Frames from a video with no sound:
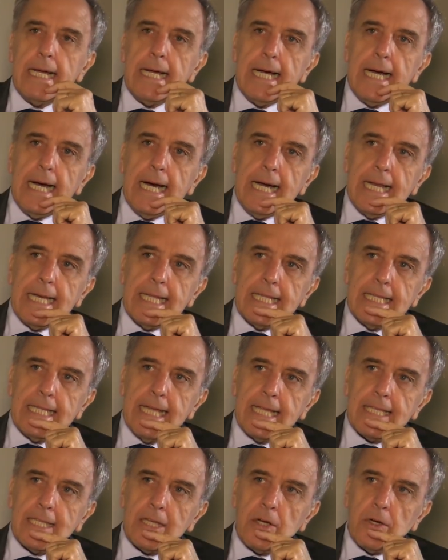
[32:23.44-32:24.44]
And in
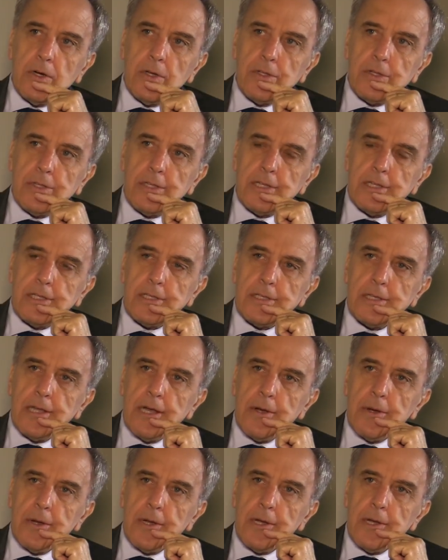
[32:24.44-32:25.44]
that context,
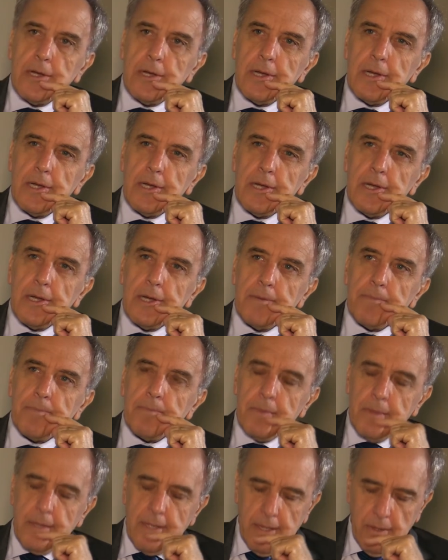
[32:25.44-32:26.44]

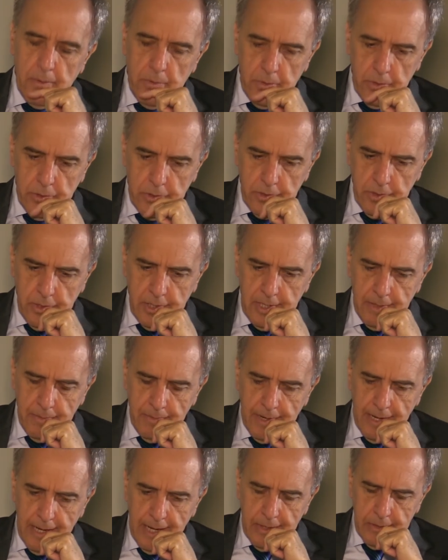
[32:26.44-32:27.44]
I was talking
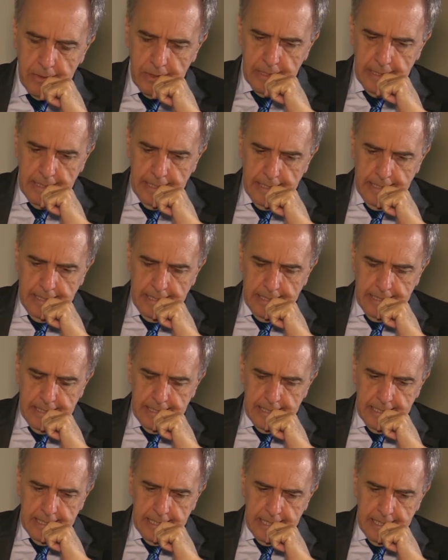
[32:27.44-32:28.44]
about
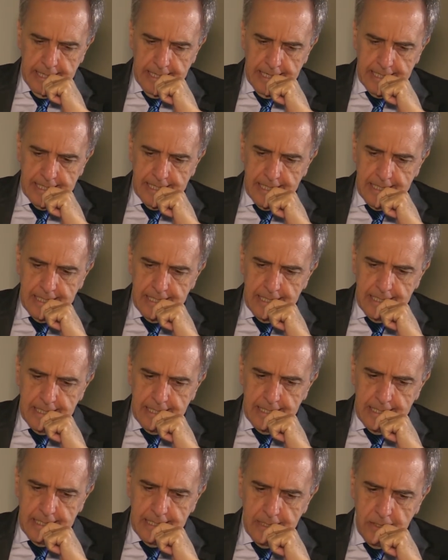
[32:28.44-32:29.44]
the
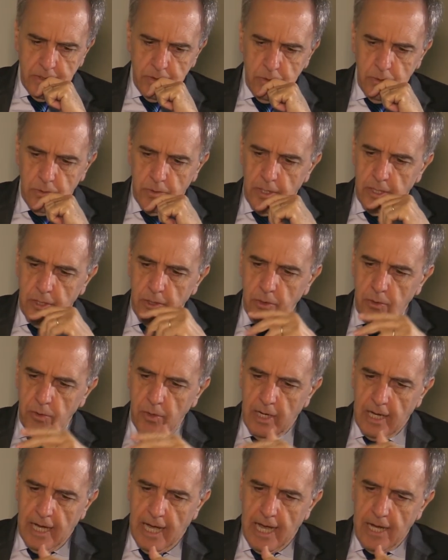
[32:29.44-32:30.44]
necessity to a
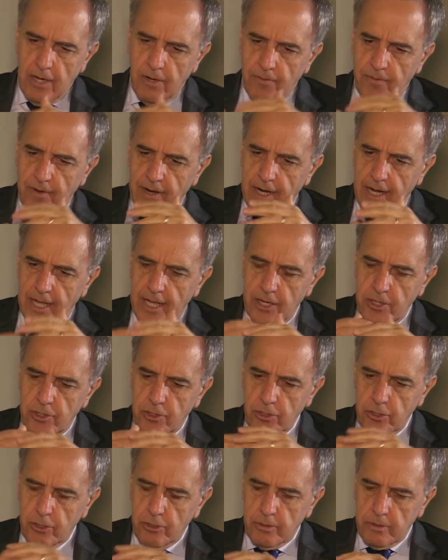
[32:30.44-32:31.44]
new kind of
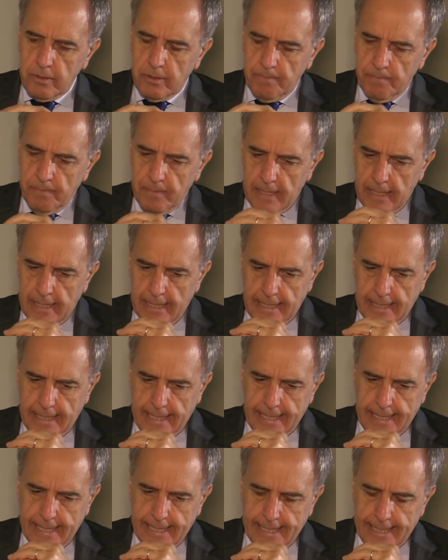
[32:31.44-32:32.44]
relations
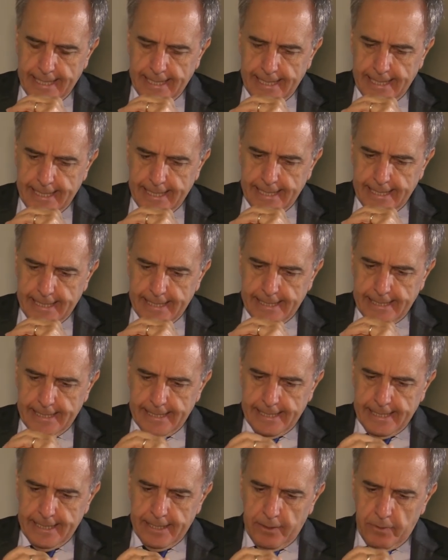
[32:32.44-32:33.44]

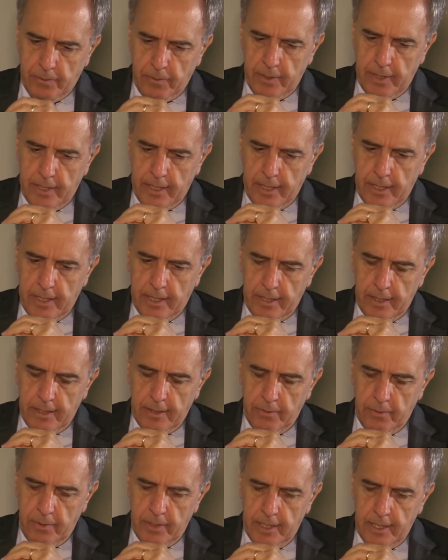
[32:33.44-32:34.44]
and
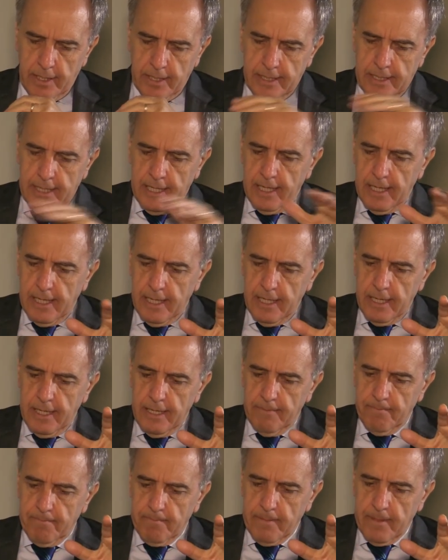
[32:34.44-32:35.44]
within the
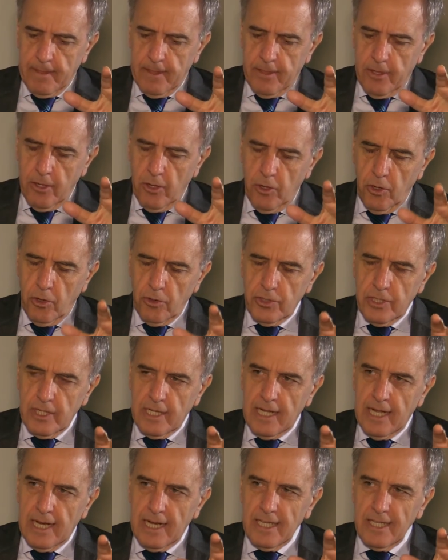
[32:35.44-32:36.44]

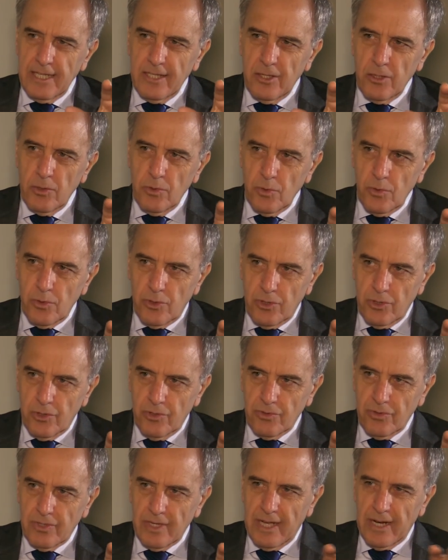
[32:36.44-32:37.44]
theological
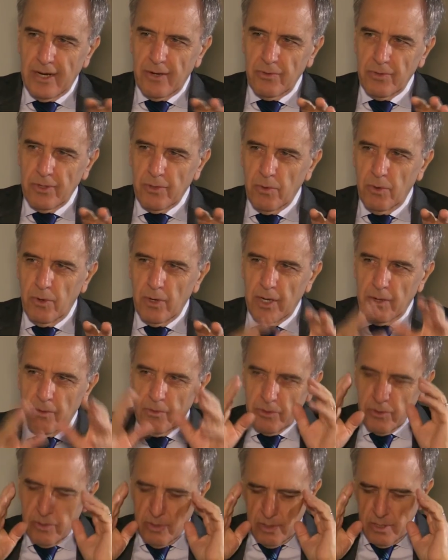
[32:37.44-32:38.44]
institutions around the world. I
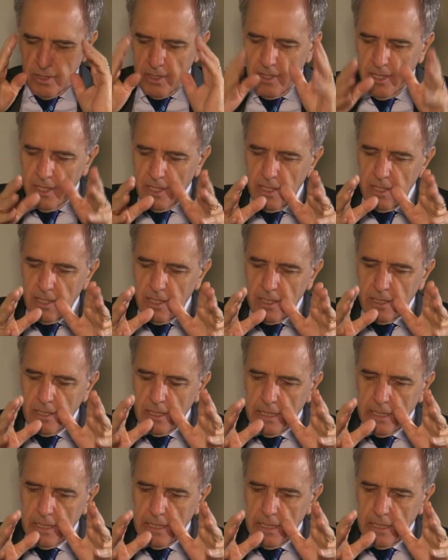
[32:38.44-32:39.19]
was thinking